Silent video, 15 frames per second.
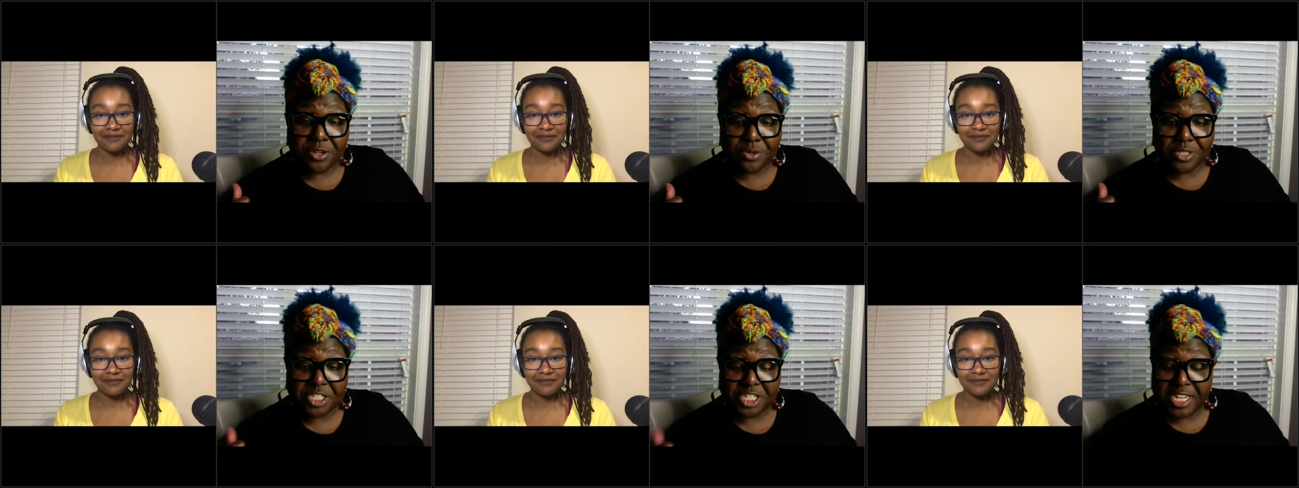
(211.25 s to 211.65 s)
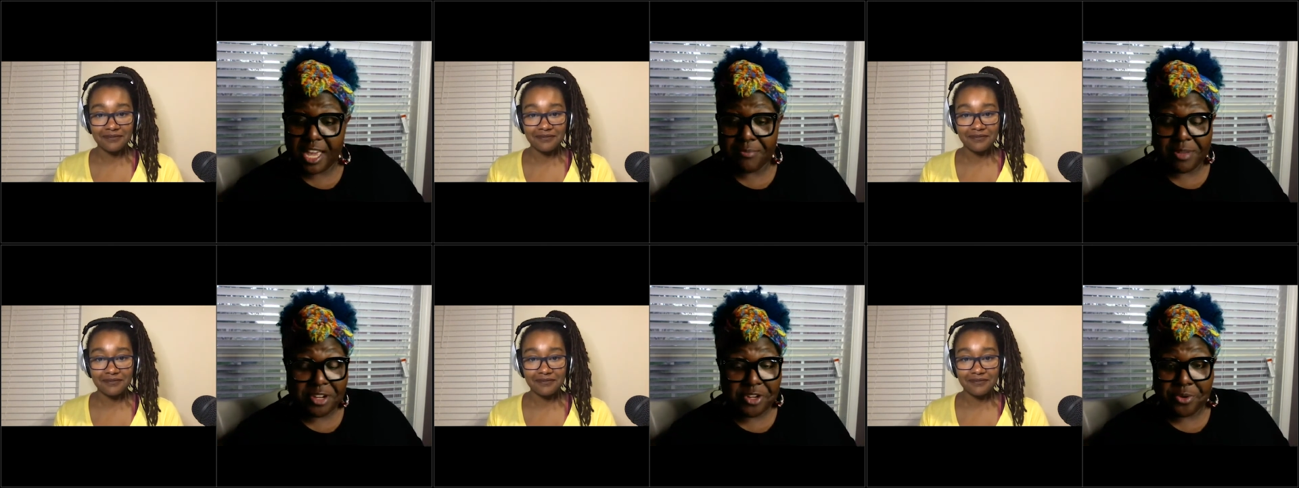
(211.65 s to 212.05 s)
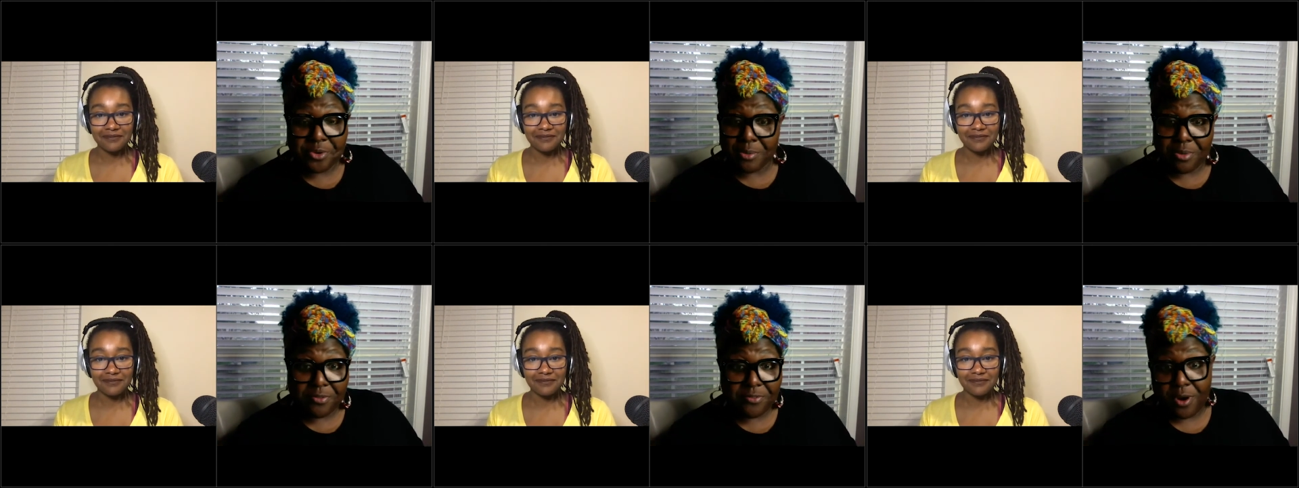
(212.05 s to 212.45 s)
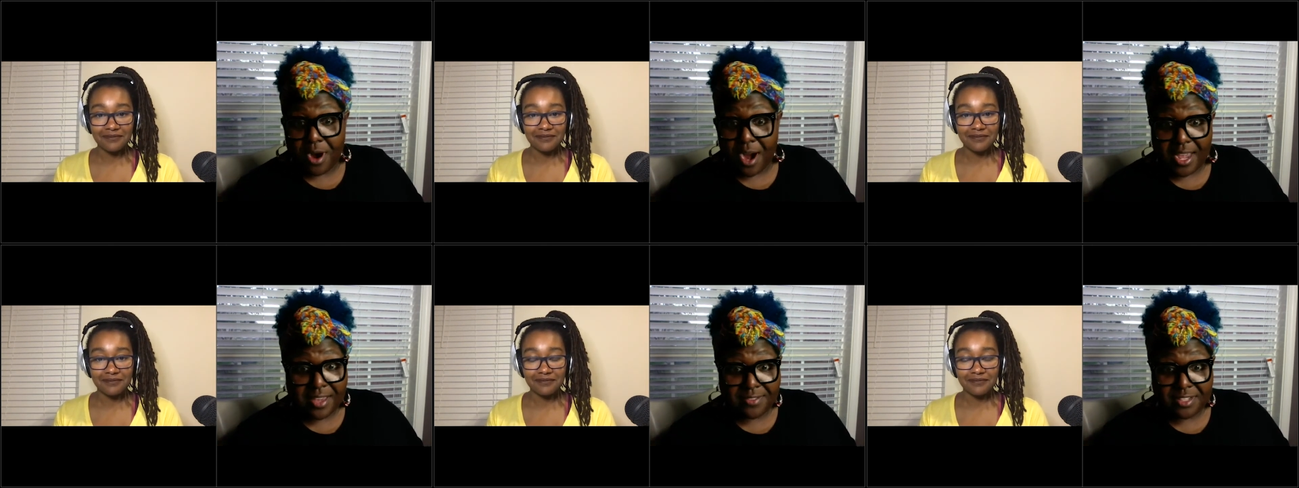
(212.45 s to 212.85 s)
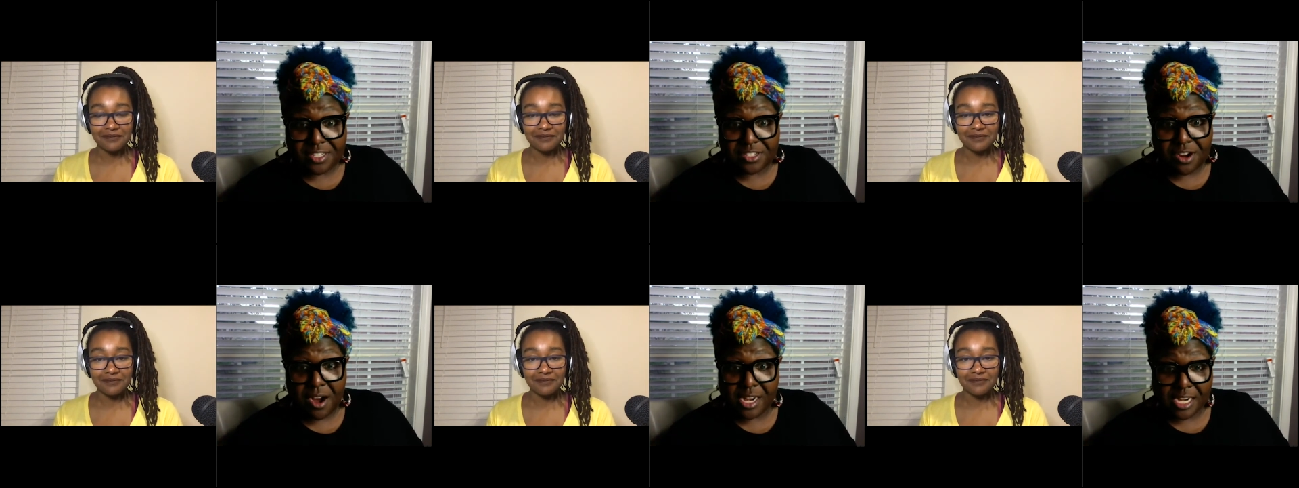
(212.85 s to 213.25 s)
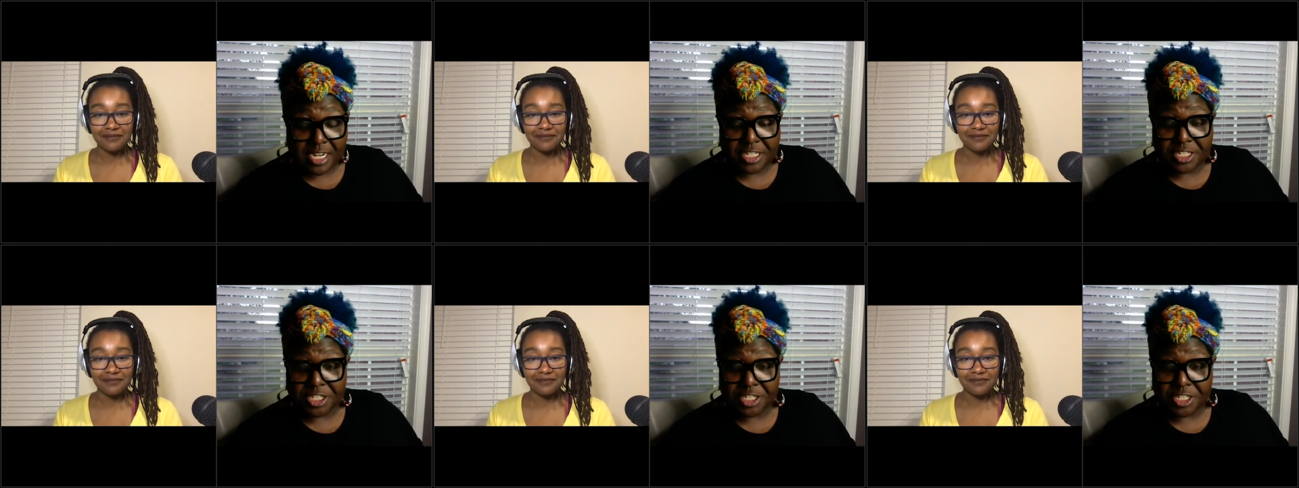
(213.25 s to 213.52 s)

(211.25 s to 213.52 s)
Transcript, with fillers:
Speaker 1: She had been doing it before I even started,